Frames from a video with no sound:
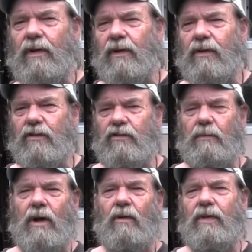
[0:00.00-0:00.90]
and the
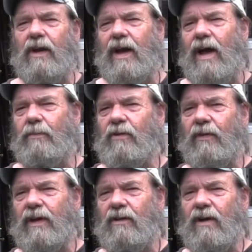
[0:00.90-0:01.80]
smell of the
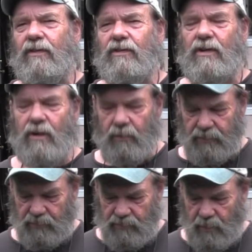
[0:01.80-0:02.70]
naphthalene drives their
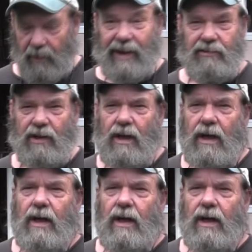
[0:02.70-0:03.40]
noses crazy.